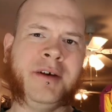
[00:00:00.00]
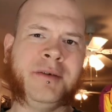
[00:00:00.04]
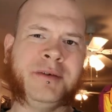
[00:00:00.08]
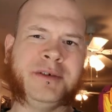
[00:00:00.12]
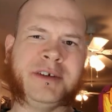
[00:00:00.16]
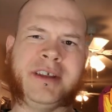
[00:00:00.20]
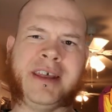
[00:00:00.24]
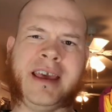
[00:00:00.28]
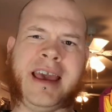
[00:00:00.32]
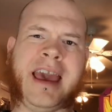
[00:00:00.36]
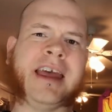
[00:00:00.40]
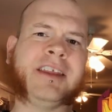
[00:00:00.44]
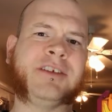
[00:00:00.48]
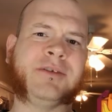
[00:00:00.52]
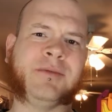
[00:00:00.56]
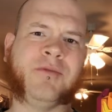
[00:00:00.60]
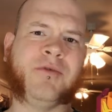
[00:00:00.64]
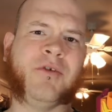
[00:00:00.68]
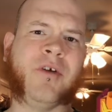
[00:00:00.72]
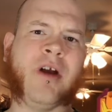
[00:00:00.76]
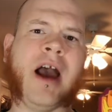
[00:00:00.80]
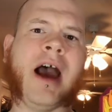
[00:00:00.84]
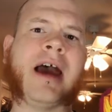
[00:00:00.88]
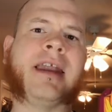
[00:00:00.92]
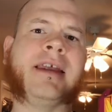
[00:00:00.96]
which I think adds some
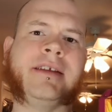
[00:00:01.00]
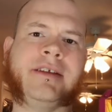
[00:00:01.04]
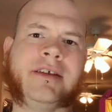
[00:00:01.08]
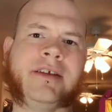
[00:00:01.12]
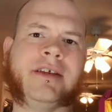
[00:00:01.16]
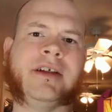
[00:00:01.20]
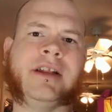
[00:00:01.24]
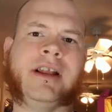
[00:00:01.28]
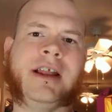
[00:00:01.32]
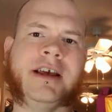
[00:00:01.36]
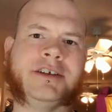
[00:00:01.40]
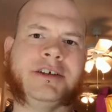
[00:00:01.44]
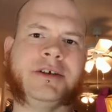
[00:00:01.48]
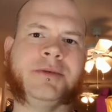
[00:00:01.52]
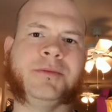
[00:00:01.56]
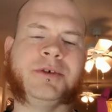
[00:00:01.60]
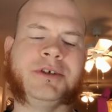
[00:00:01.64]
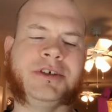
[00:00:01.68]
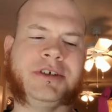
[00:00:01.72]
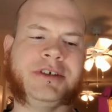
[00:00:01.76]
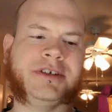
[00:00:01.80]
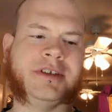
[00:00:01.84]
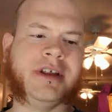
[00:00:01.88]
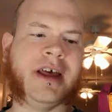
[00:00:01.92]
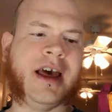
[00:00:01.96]
variety to the collection,
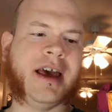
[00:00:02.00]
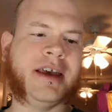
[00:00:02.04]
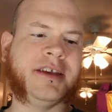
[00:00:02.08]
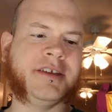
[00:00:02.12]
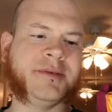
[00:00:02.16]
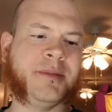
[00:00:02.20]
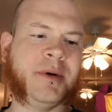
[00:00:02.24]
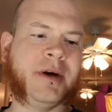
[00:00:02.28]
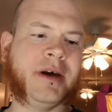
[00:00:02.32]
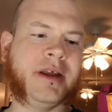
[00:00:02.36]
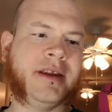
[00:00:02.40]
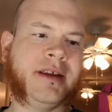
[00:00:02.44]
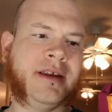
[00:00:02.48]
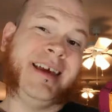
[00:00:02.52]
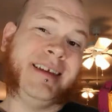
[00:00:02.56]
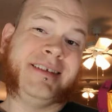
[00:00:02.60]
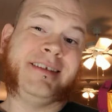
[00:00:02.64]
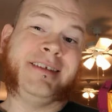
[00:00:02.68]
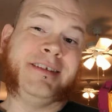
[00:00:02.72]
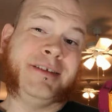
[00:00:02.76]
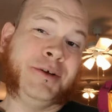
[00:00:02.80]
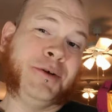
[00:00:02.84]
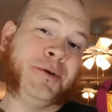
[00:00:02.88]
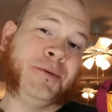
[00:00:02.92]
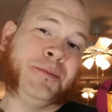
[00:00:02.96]
which is nice, but it's
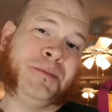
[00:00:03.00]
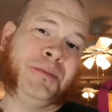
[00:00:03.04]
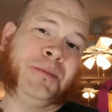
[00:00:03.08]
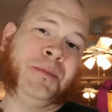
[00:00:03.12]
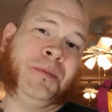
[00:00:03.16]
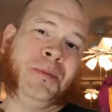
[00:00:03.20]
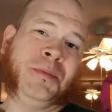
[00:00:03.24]
still